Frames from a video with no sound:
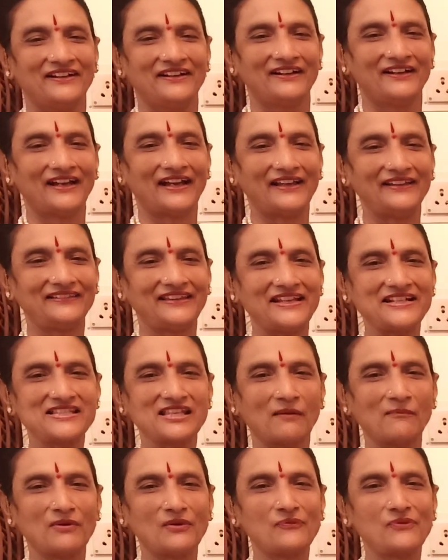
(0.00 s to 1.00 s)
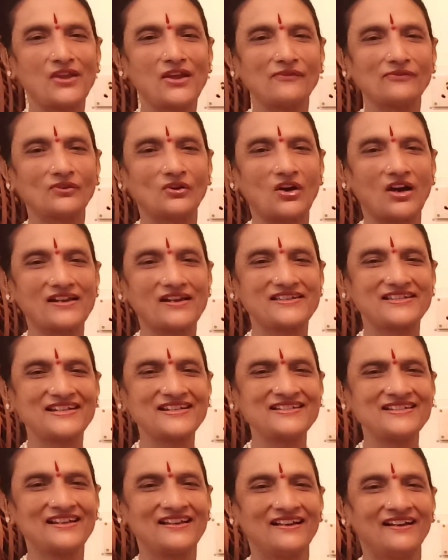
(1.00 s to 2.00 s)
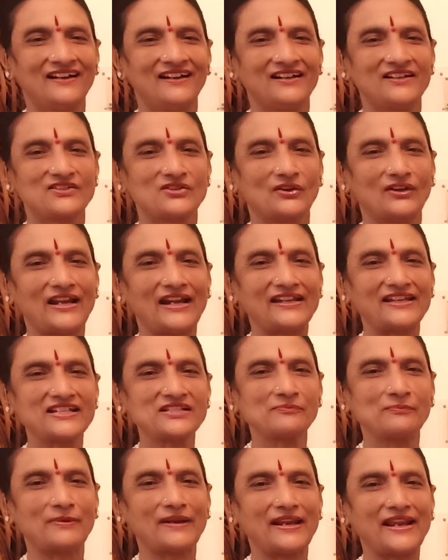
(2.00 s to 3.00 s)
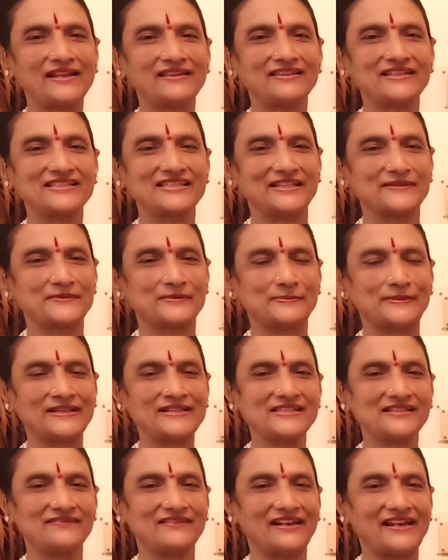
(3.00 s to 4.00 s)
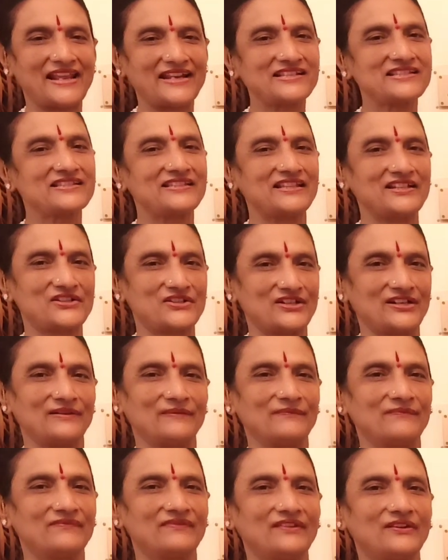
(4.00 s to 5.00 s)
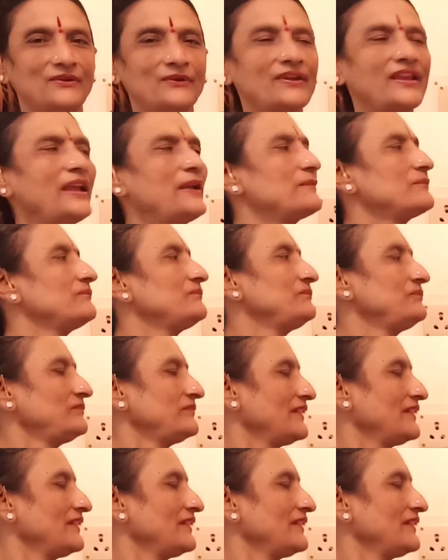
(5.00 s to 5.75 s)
I think some of you have got it. So let us break the suspense in the next session. Okay.